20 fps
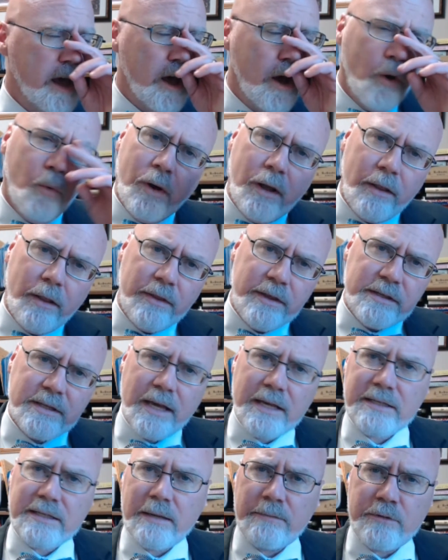Well, in this
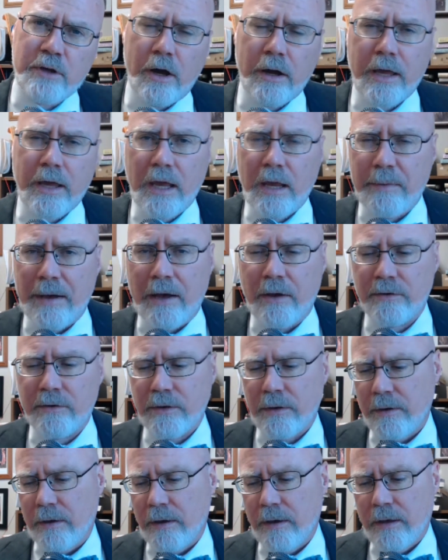case, I'm talking about
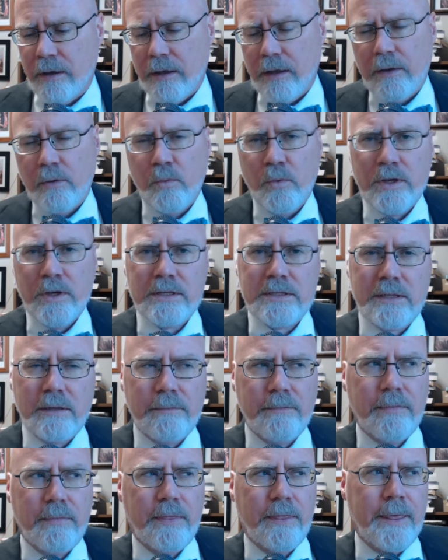
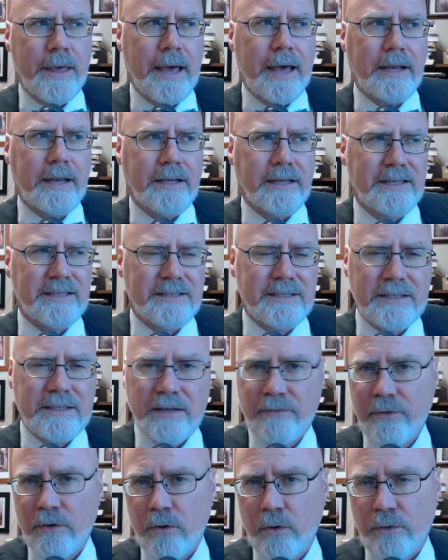wisdom that is
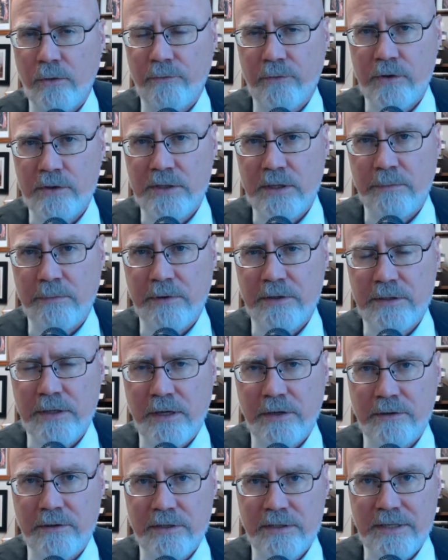difficult for someone to
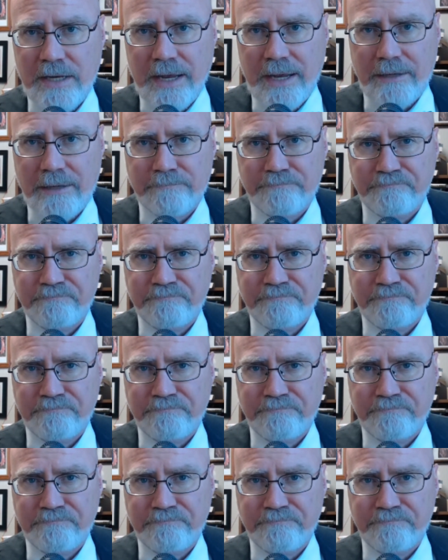understand.